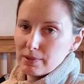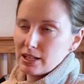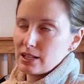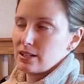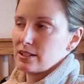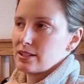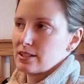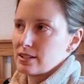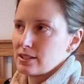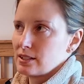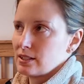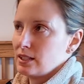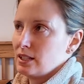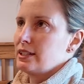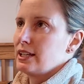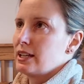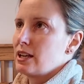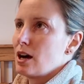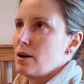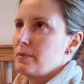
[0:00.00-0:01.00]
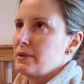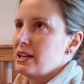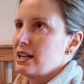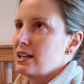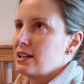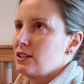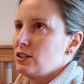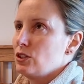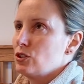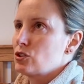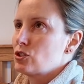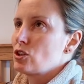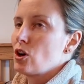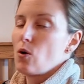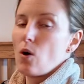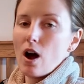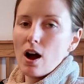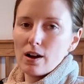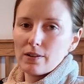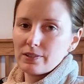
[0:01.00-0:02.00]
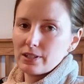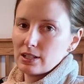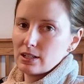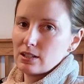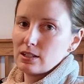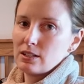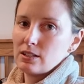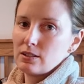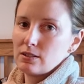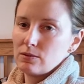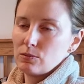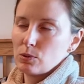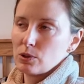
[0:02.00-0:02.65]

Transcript: because they come in handy so often.